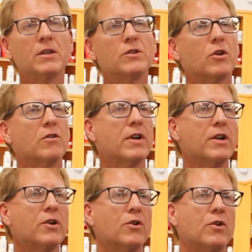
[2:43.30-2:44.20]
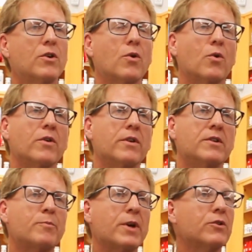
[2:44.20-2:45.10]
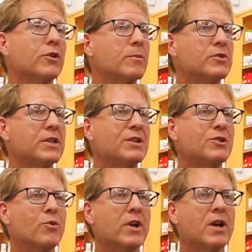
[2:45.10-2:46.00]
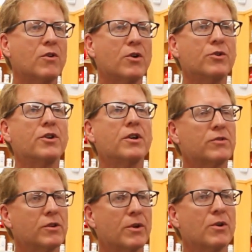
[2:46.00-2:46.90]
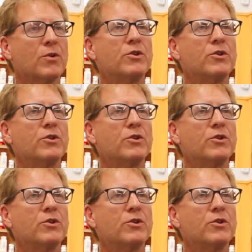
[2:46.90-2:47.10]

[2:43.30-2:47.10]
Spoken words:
surveyor or the inspector comes in, you want to have all your ducks in a row.